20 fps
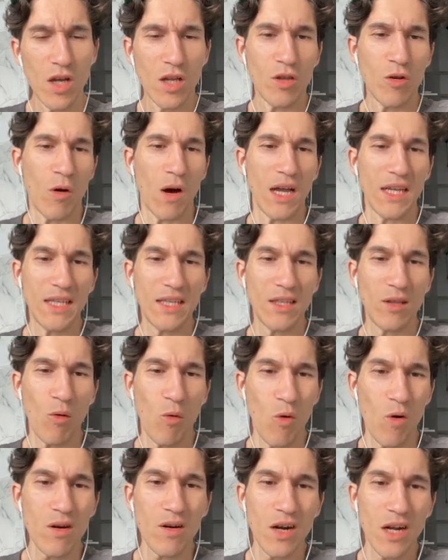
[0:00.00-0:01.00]
No, I need
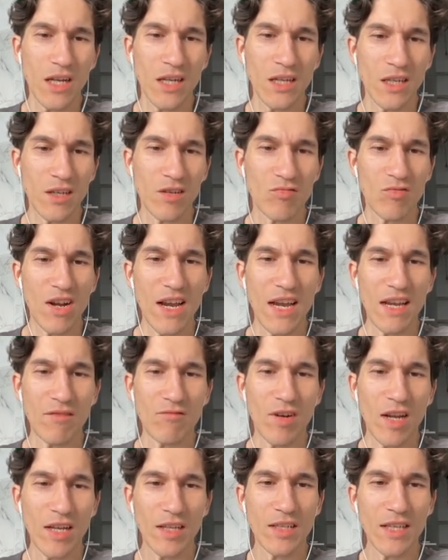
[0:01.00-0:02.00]
ore and grain,
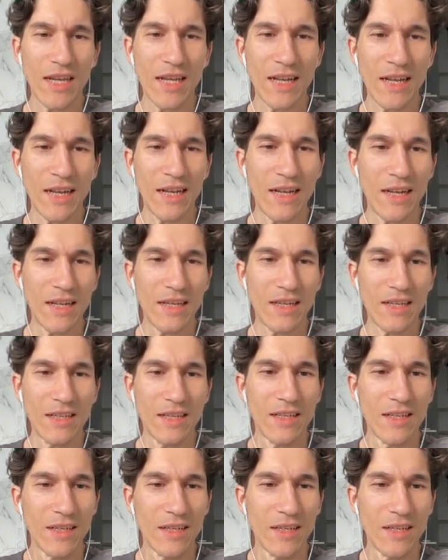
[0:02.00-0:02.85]
right? And uh,